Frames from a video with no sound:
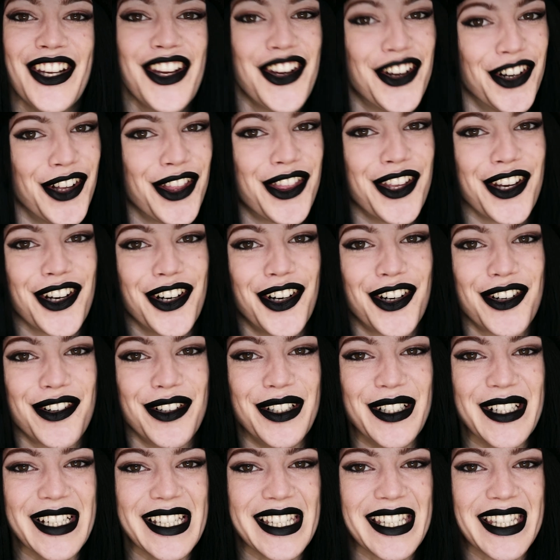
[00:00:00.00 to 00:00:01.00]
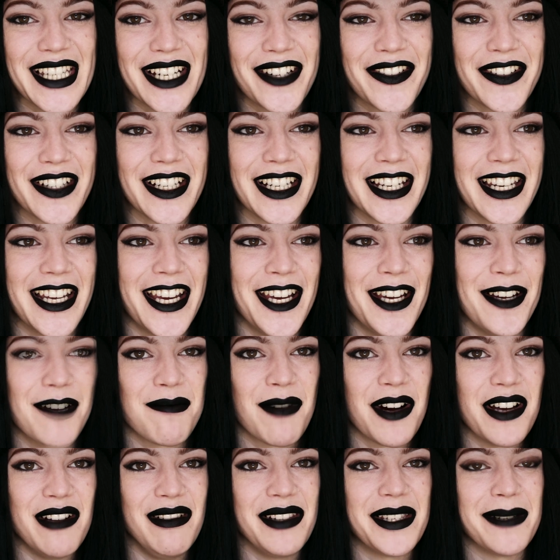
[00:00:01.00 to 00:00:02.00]
Gothic horror is definitely
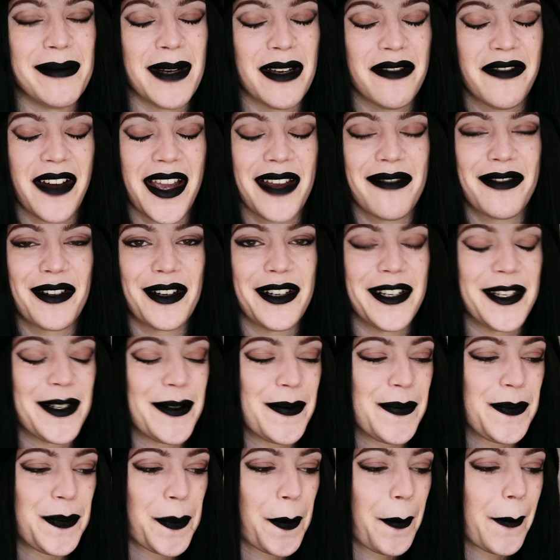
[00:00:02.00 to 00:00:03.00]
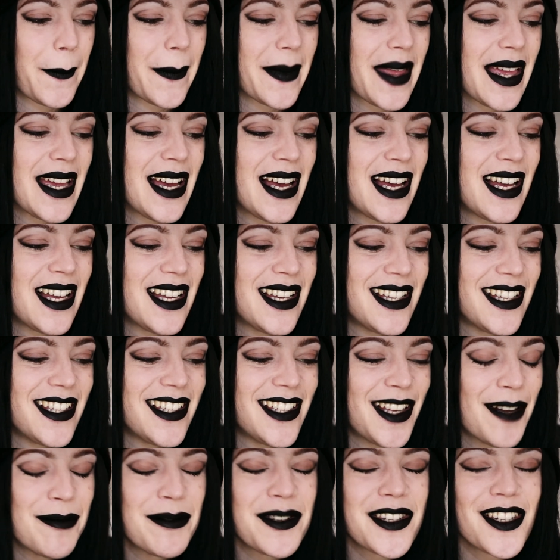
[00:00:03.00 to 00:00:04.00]
my ultimate favorite.
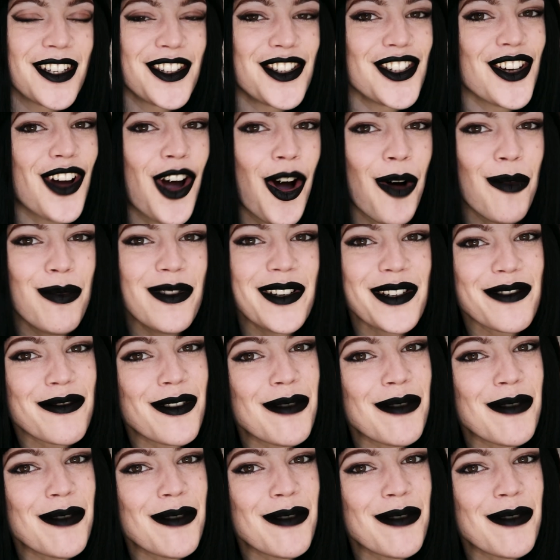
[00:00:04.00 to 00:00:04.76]
I'm such a hopeless